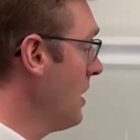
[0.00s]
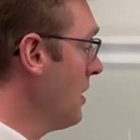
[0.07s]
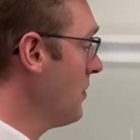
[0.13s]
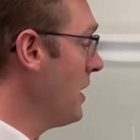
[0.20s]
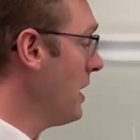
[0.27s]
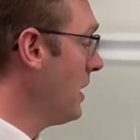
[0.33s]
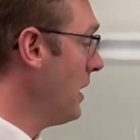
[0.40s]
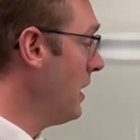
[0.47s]

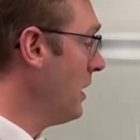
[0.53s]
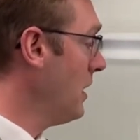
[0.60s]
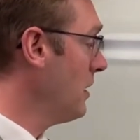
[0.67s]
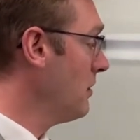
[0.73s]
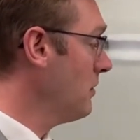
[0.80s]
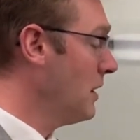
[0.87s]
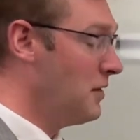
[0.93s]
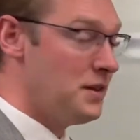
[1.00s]
They
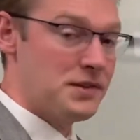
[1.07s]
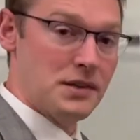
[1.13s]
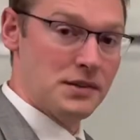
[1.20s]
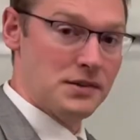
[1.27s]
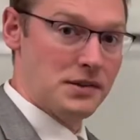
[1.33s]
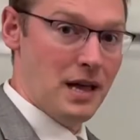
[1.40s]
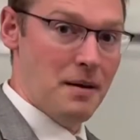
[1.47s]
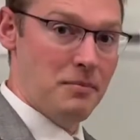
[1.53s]
can, in this
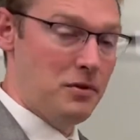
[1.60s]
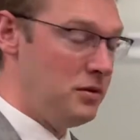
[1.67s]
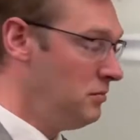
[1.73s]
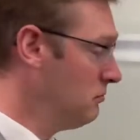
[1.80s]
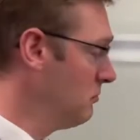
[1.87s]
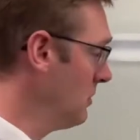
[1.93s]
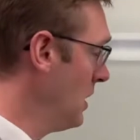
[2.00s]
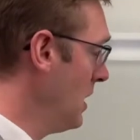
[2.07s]

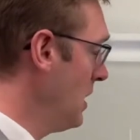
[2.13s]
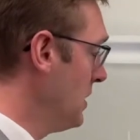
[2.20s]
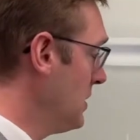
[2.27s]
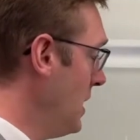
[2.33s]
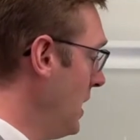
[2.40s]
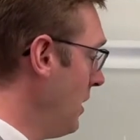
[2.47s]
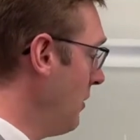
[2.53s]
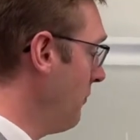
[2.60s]
example,
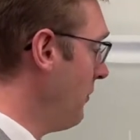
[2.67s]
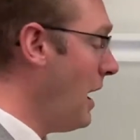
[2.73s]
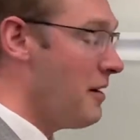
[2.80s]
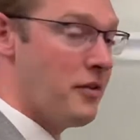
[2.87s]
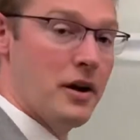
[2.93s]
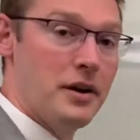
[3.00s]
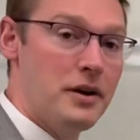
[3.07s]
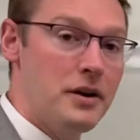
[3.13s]
take a
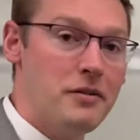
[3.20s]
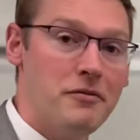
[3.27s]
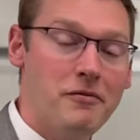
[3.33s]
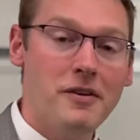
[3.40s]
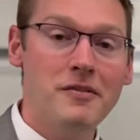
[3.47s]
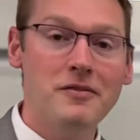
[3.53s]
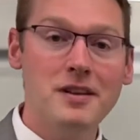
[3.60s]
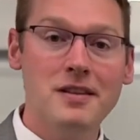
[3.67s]

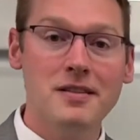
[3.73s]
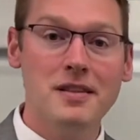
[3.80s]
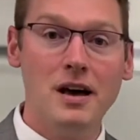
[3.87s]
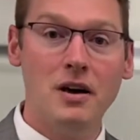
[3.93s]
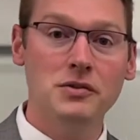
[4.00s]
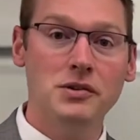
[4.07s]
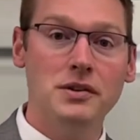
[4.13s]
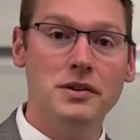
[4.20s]

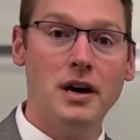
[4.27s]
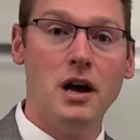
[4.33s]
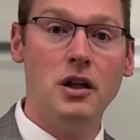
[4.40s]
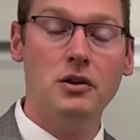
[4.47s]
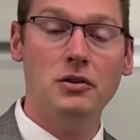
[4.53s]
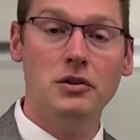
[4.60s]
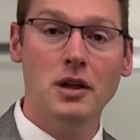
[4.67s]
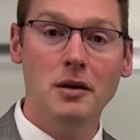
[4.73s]

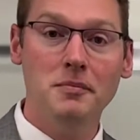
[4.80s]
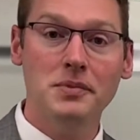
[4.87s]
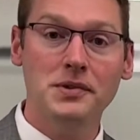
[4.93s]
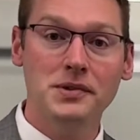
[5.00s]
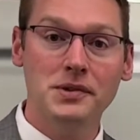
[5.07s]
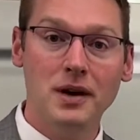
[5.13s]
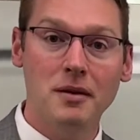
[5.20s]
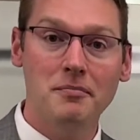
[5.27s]
$550,000 lump
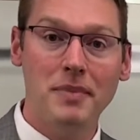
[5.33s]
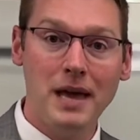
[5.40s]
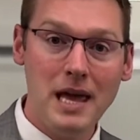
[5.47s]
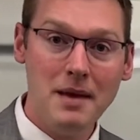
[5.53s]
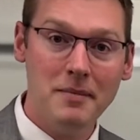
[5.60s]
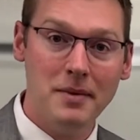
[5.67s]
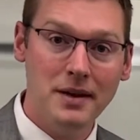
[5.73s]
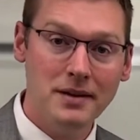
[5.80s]
sum
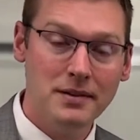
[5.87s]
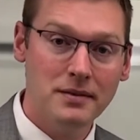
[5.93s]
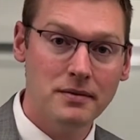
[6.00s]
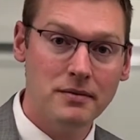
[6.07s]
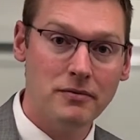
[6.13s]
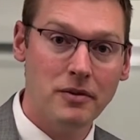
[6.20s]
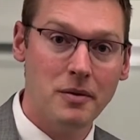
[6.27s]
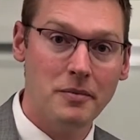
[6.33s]
payment
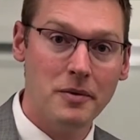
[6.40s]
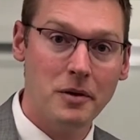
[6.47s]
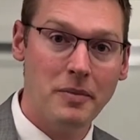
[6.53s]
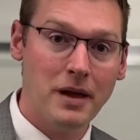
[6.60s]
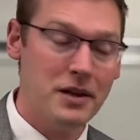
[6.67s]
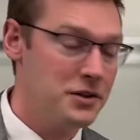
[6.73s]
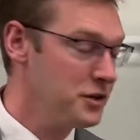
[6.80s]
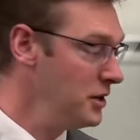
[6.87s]
from their
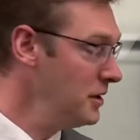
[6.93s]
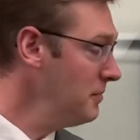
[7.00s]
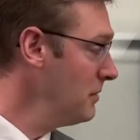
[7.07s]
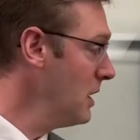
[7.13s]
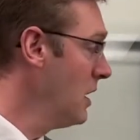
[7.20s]
pension,